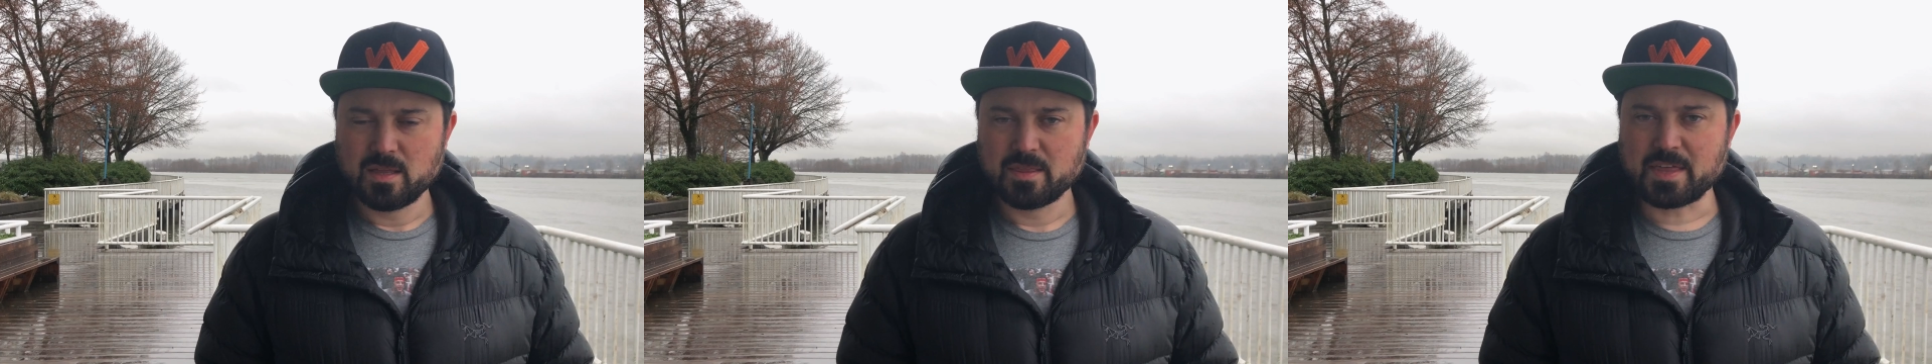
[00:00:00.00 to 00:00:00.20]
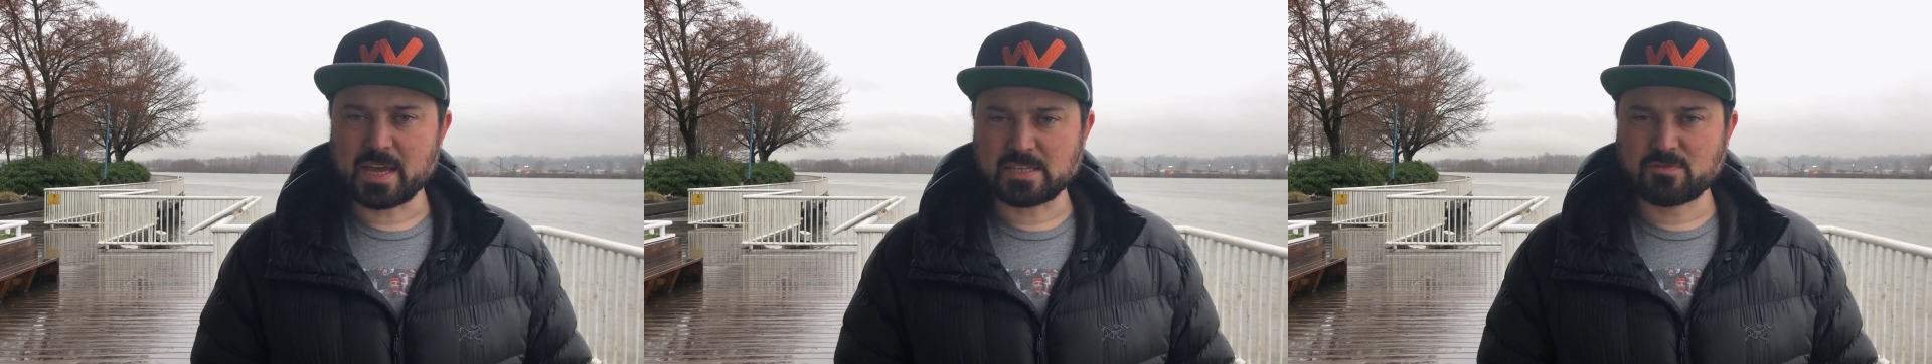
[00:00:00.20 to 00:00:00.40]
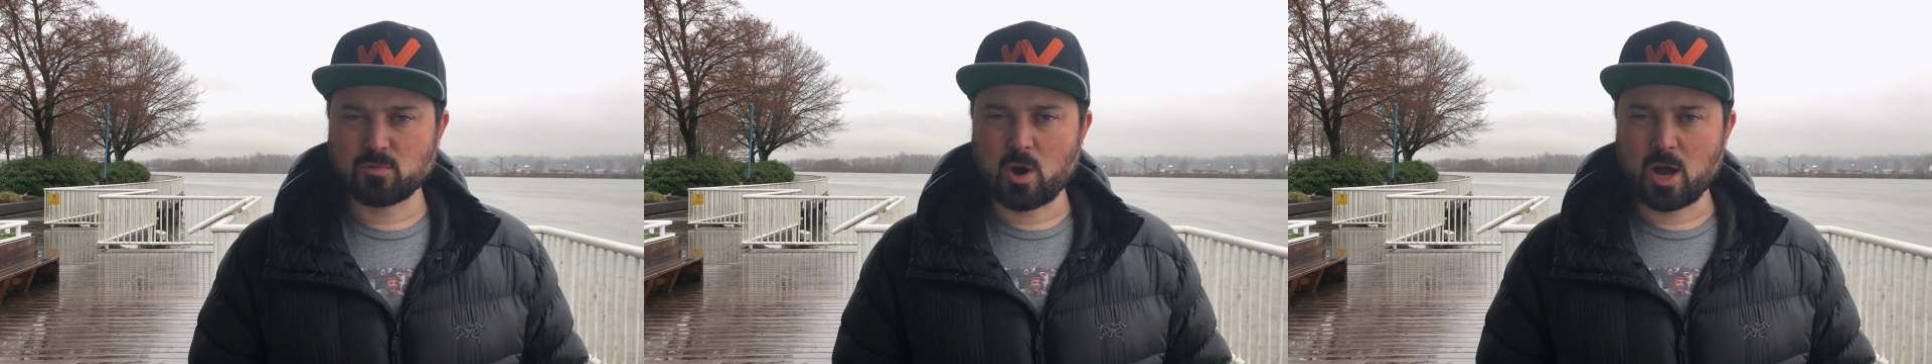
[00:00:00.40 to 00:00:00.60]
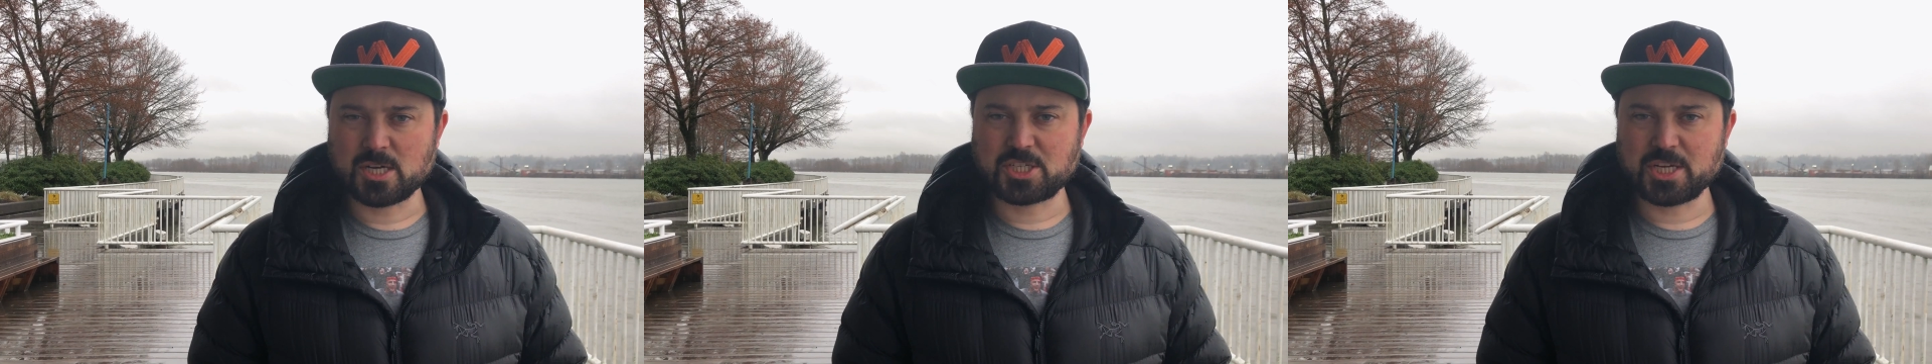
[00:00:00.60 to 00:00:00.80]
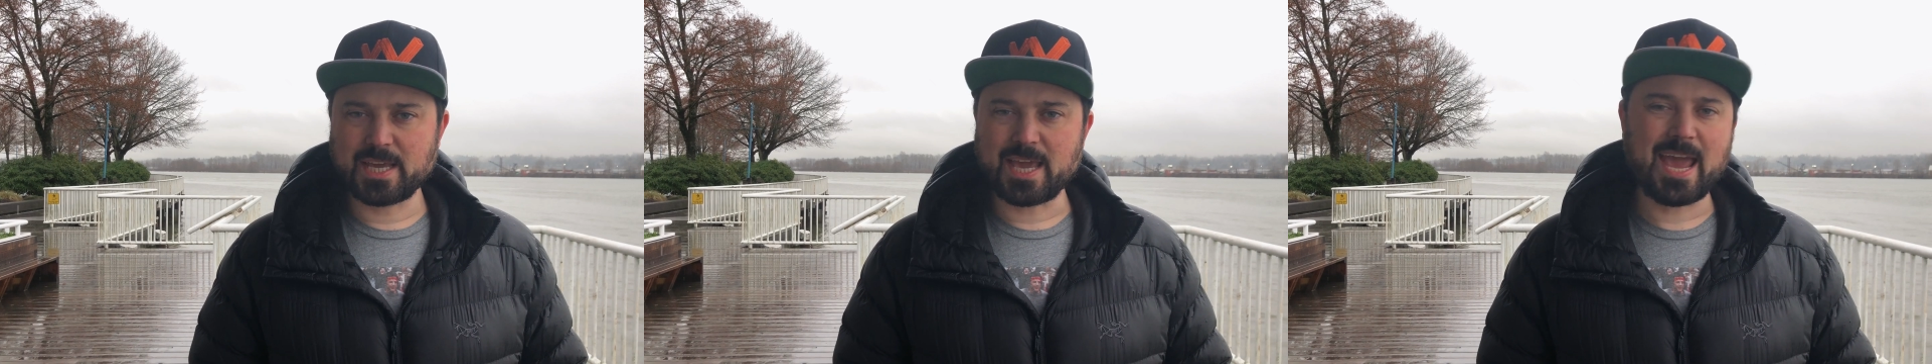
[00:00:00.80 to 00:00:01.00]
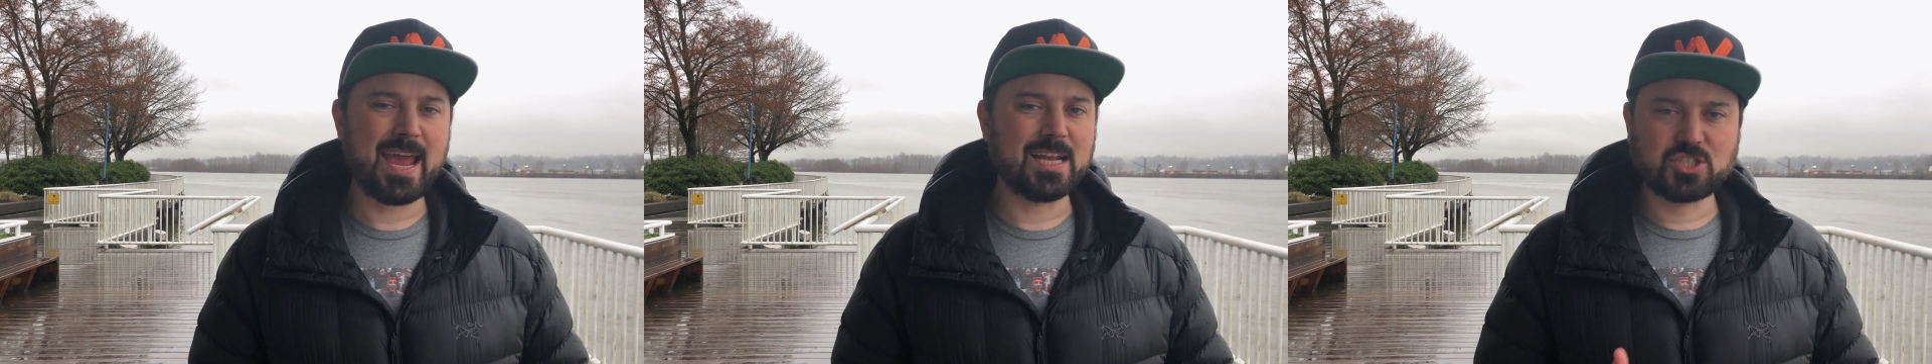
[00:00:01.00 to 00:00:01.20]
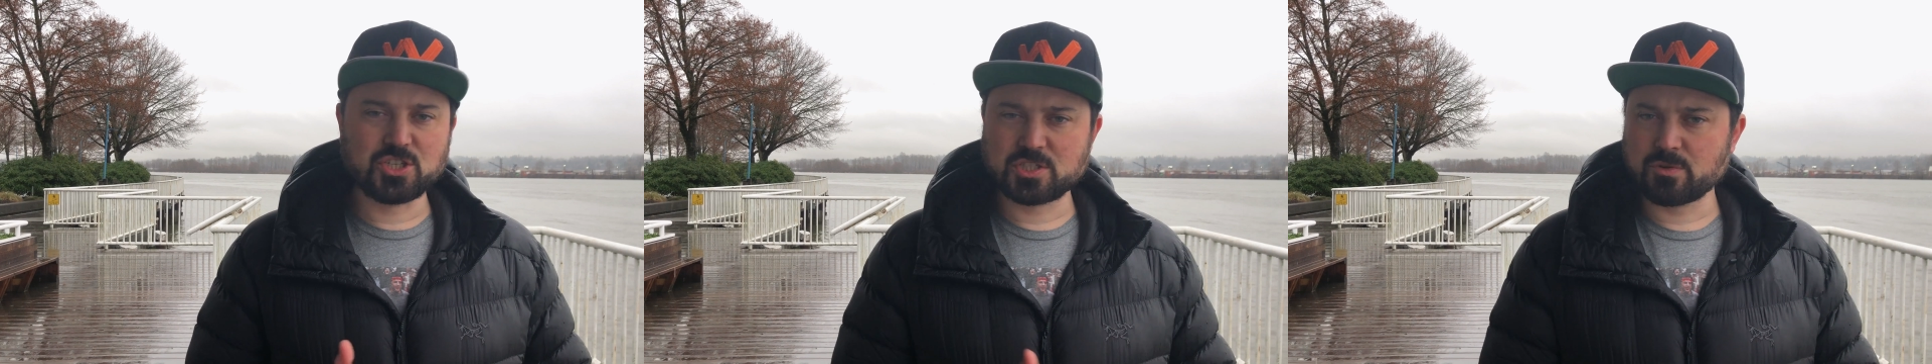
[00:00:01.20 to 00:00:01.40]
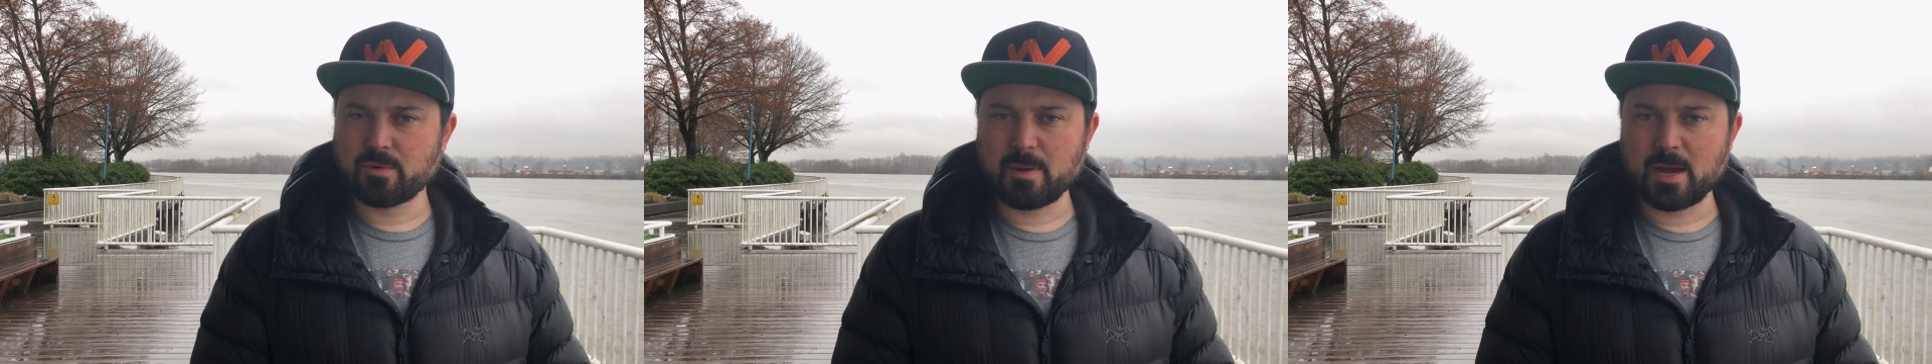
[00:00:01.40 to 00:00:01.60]
Thanks for watching, and
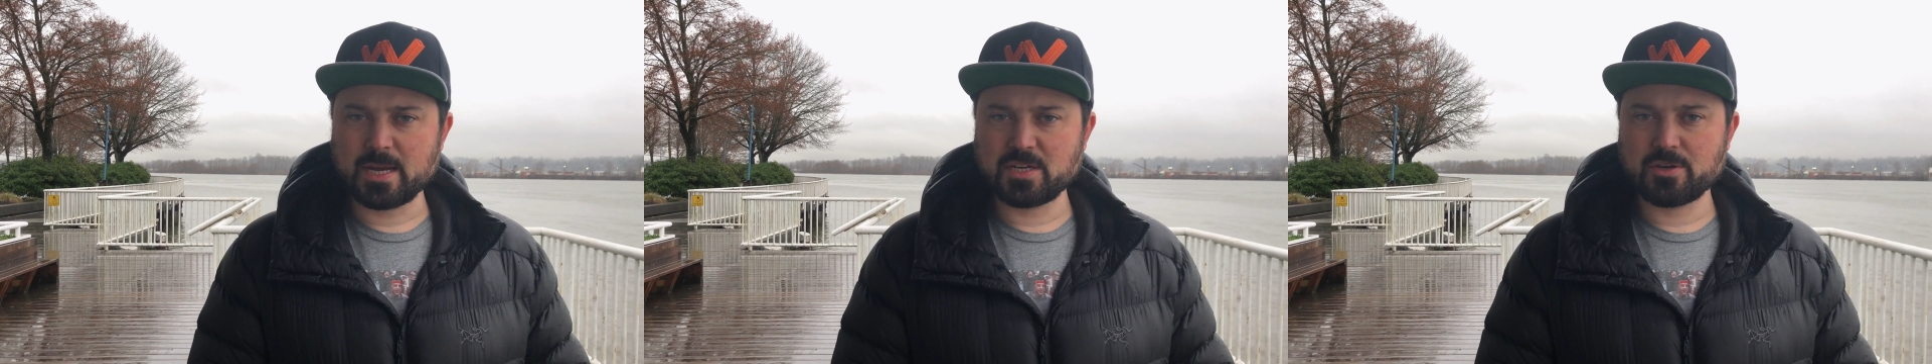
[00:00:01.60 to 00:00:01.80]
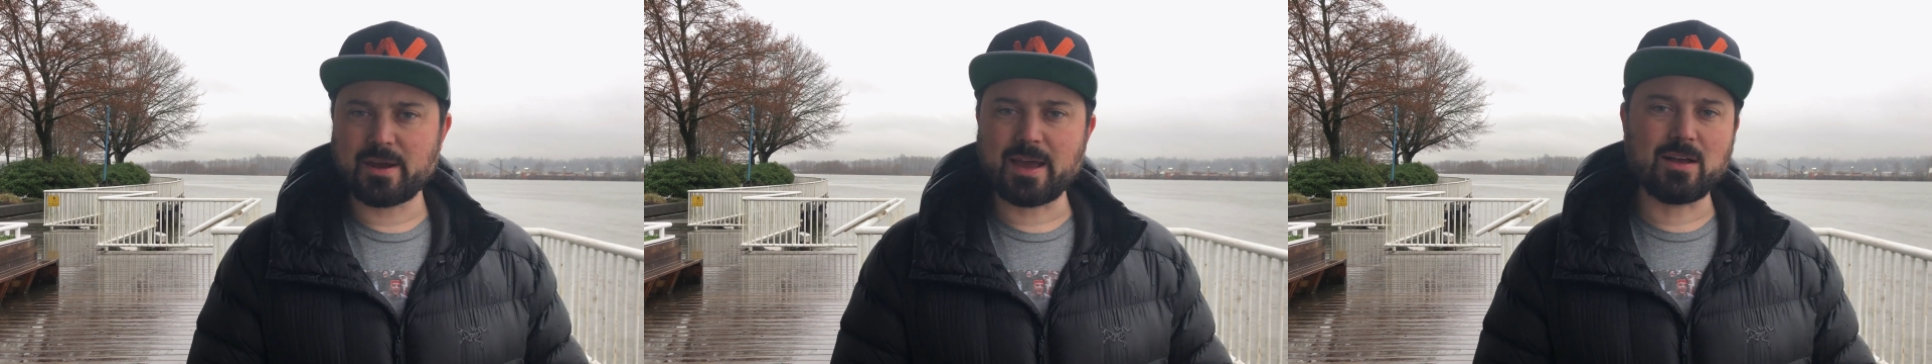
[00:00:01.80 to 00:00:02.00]
just a reminder,